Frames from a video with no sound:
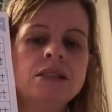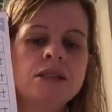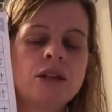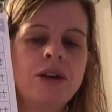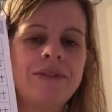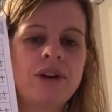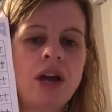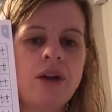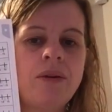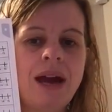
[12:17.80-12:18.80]
Go and have a
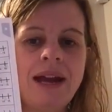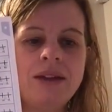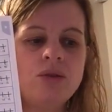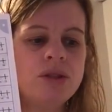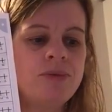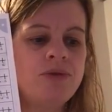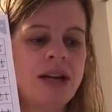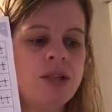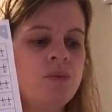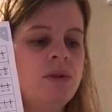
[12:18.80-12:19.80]
go at your
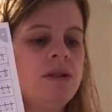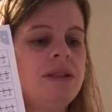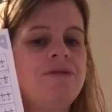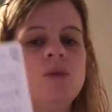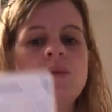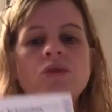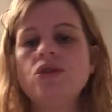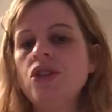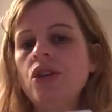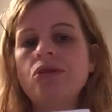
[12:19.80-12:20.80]
subtraction ones. If you want
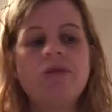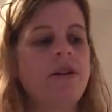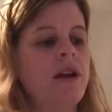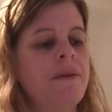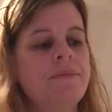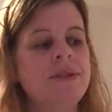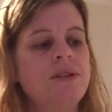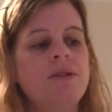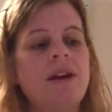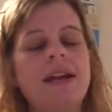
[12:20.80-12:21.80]
to, grown-ups,
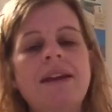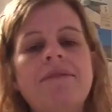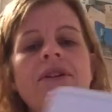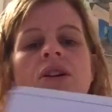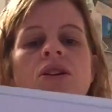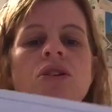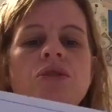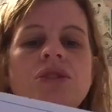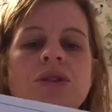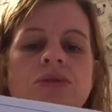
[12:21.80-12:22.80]
you can give
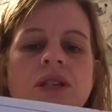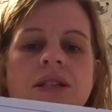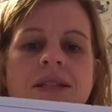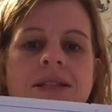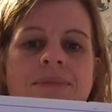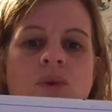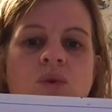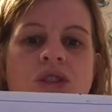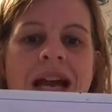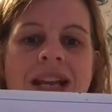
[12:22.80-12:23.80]
your children some more
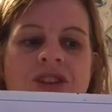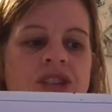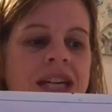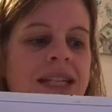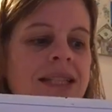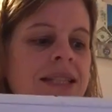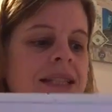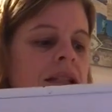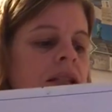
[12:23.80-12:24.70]
challenges.